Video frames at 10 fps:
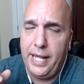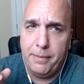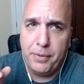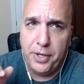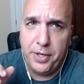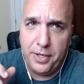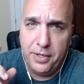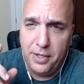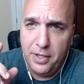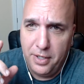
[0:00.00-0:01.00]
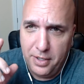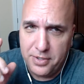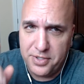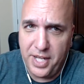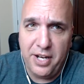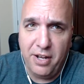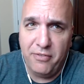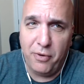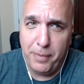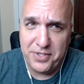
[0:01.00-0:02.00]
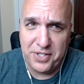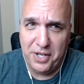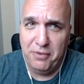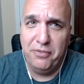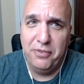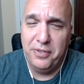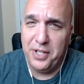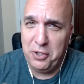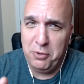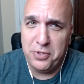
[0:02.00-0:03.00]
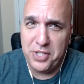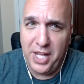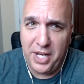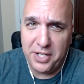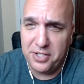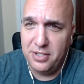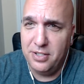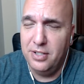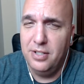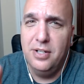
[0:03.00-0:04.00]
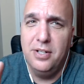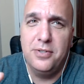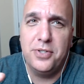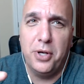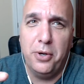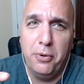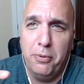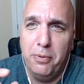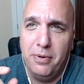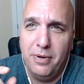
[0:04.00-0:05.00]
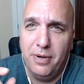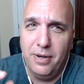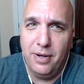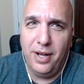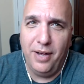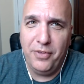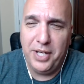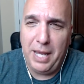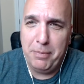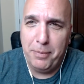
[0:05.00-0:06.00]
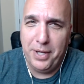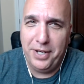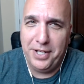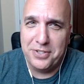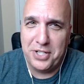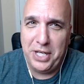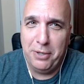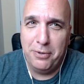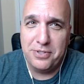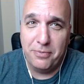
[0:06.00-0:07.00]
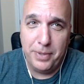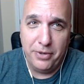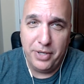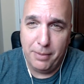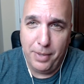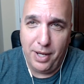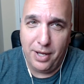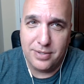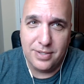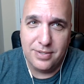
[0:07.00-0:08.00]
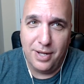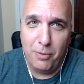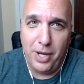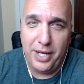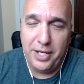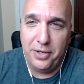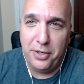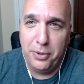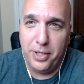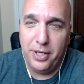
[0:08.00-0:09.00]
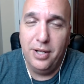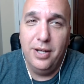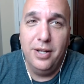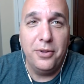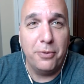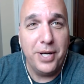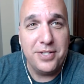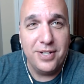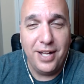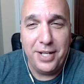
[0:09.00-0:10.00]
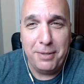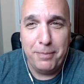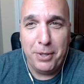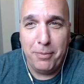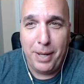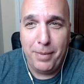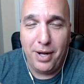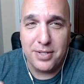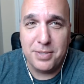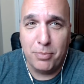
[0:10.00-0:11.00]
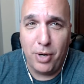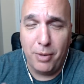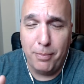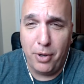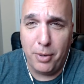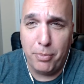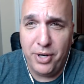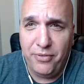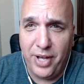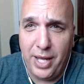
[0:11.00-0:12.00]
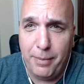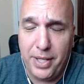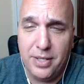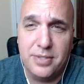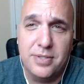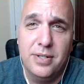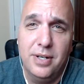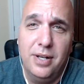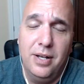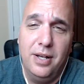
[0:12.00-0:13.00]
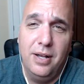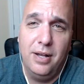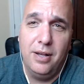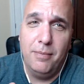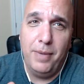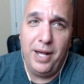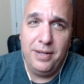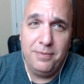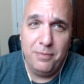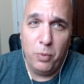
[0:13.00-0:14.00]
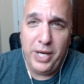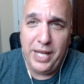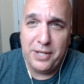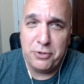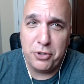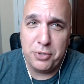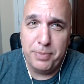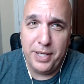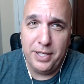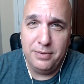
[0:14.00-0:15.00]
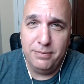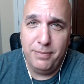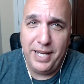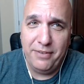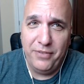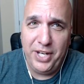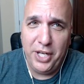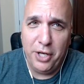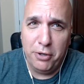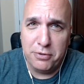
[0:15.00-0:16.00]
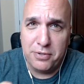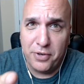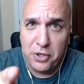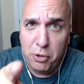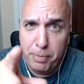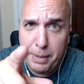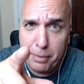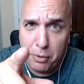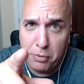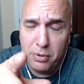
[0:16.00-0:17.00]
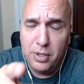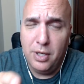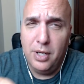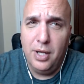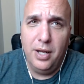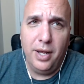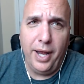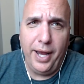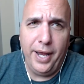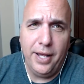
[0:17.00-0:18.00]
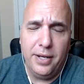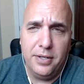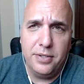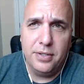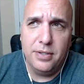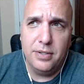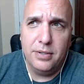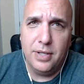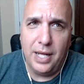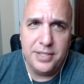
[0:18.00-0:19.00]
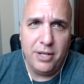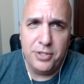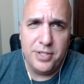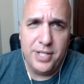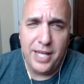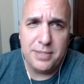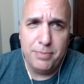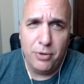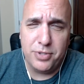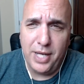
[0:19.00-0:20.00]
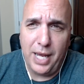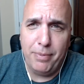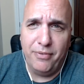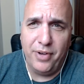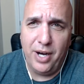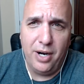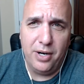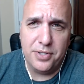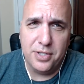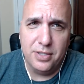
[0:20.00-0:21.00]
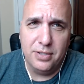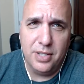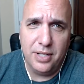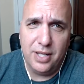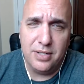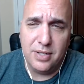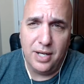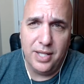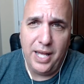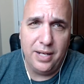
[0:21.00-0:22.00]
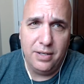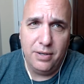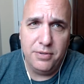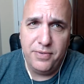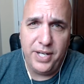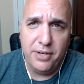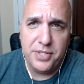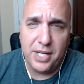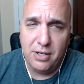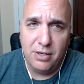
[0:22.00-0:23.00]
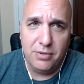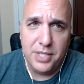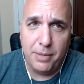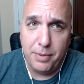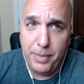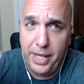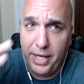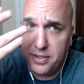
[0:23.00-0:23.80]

I'm going to stand up for myself. And you said it. So I have the capability and skills of building a box. That's not why I didn't do it. The reason I didn't build box and bought a prefab is my weekends are spent making videos for you people. And I test mostly amplifiers and things like that. Those videos take a long time to make.